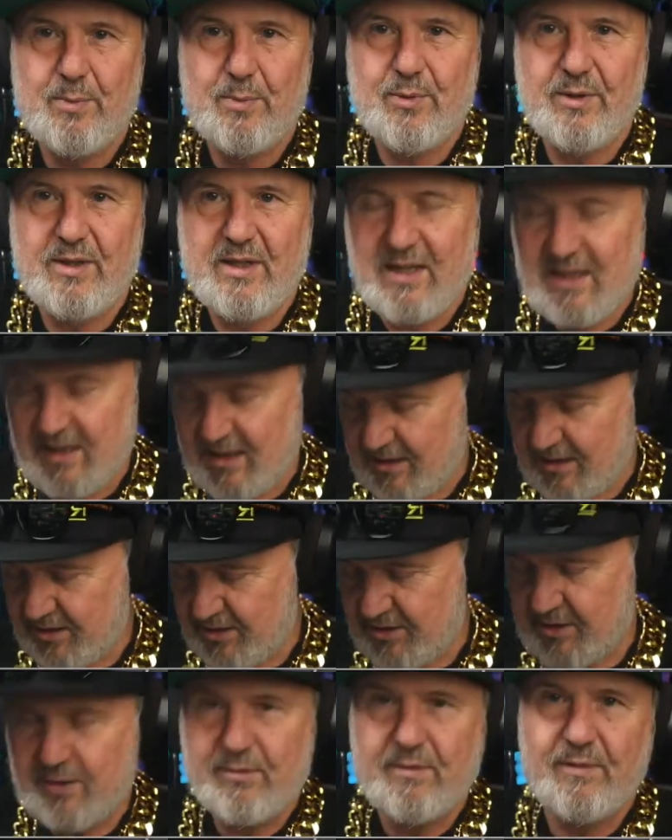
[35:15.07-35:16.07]
this point here.
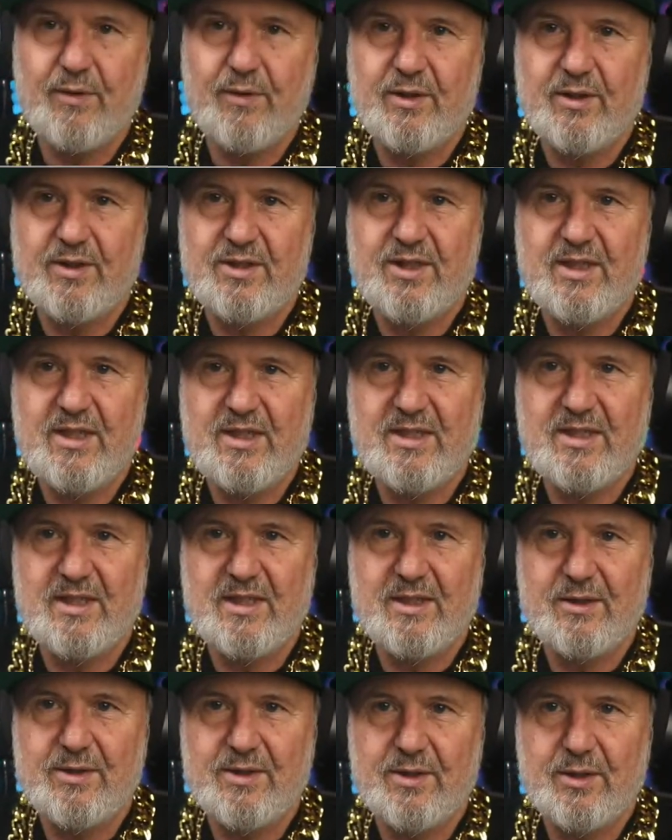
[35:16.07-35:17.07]
The solar inverter sees
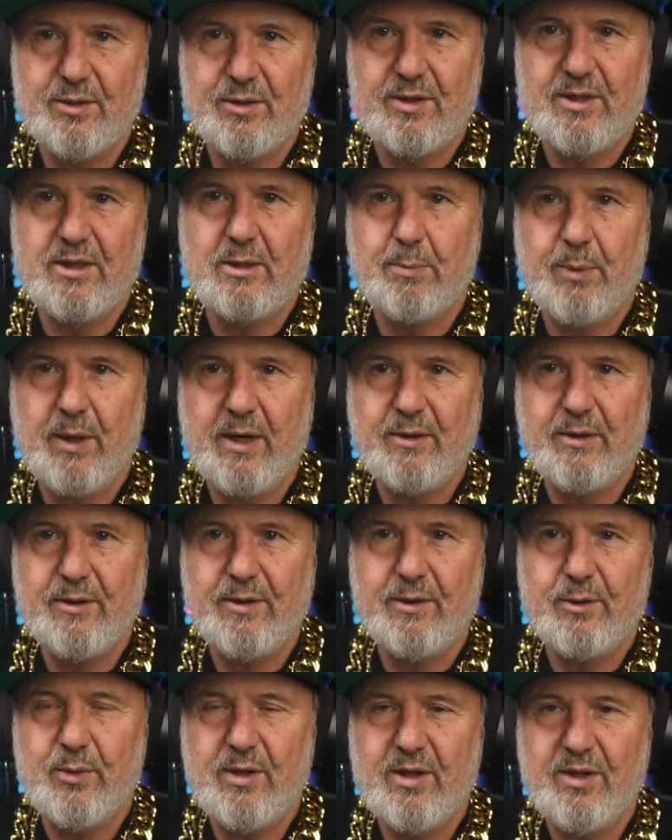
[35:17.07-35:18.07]
that there is a grid to
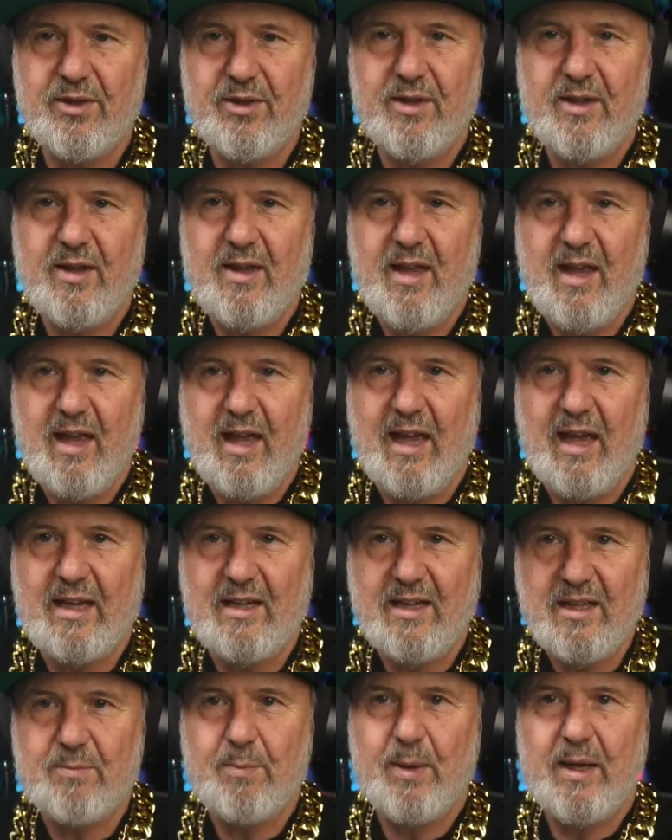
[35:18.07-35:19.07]
parallel with,
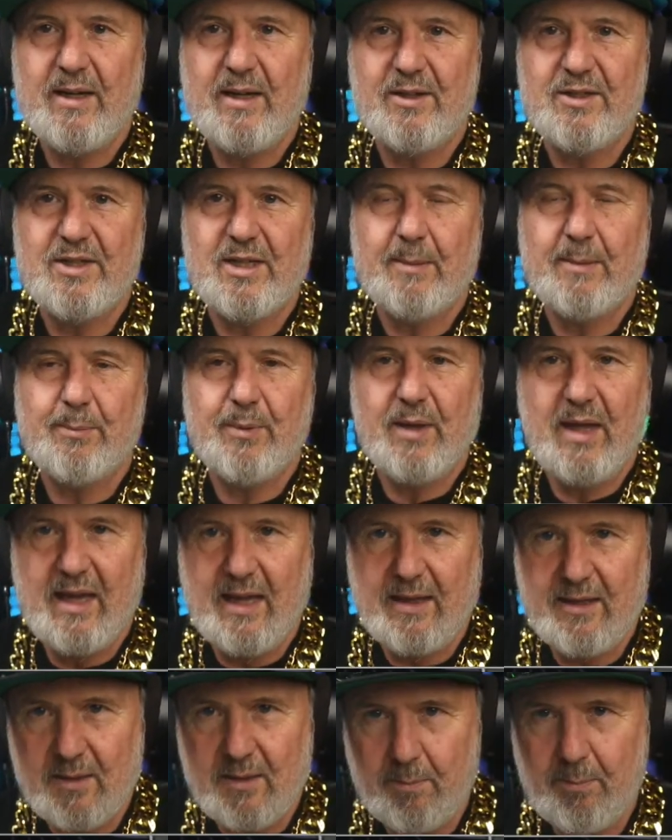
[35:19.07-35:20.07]
and it powers up,
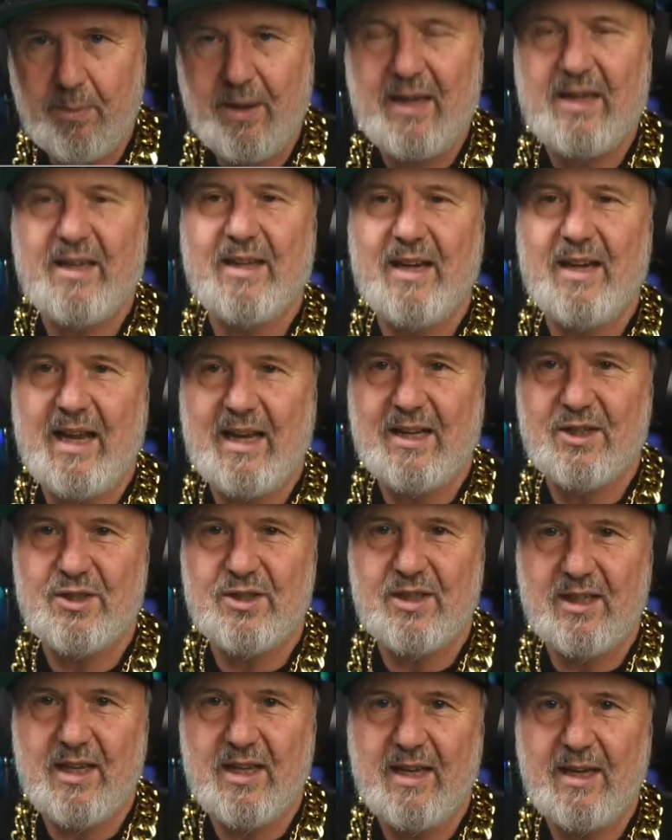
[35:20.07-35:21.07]
and you're back in
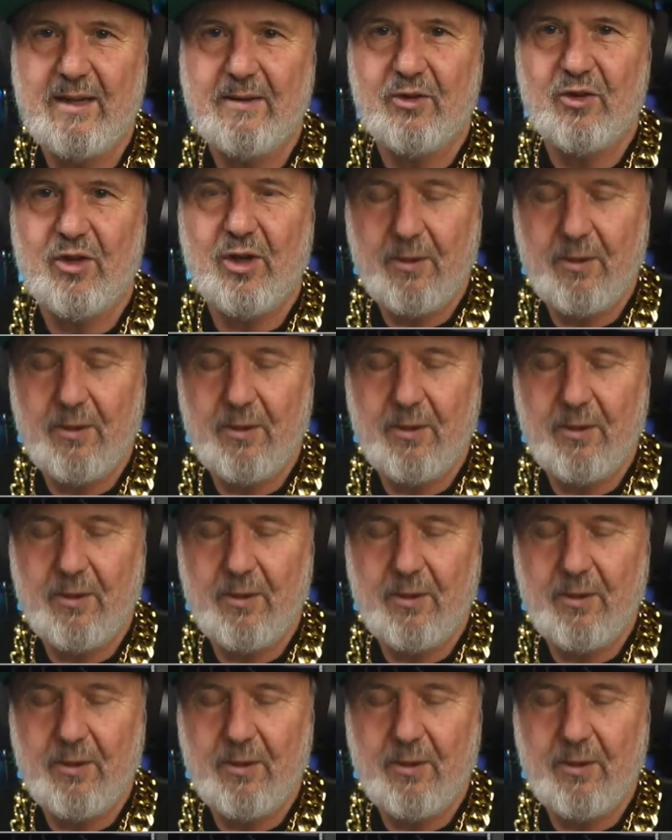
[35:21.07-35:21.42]
action again.